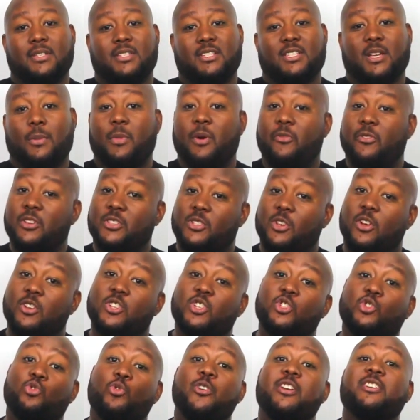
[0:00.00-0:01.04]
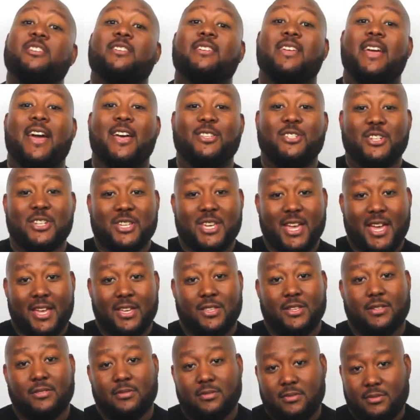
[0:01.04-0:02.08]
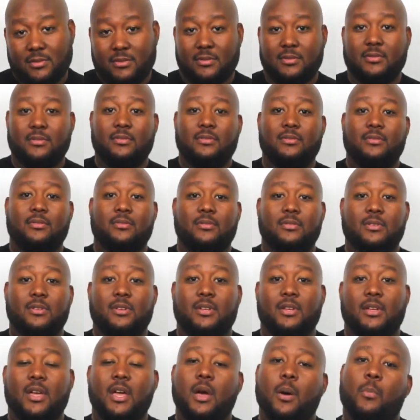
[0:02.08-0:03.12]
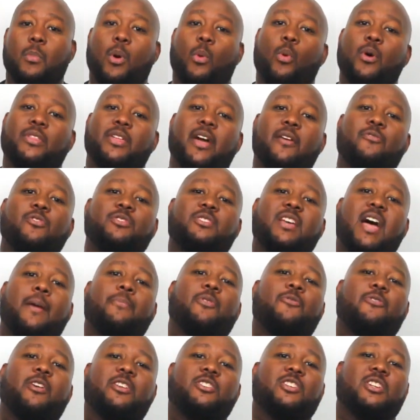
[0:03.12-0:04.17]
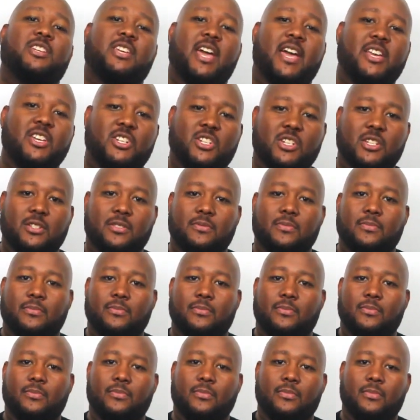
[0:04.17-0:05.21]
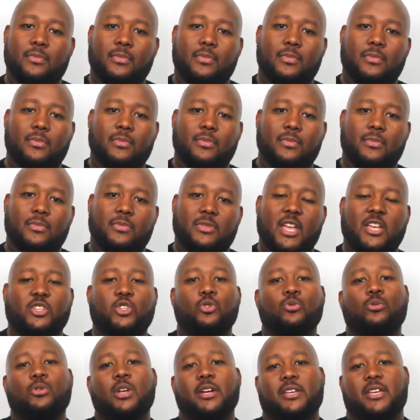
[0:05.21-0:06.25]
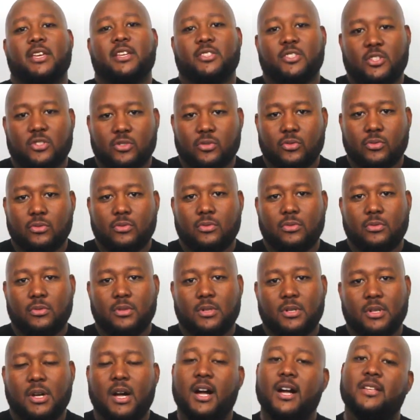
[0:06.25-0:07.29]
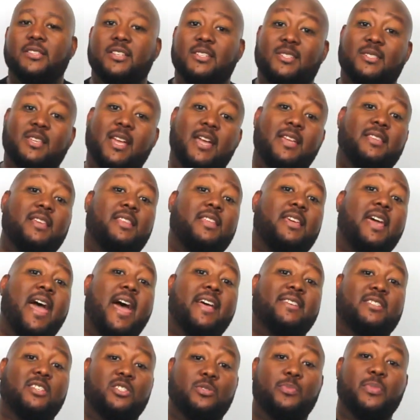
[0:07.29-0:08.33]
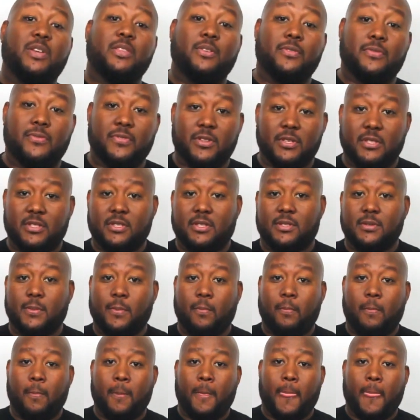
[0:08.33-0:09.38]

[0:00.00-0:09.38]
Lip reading: Some of us are street educated. But whatever type of education that you look into, understand that it has its benefits.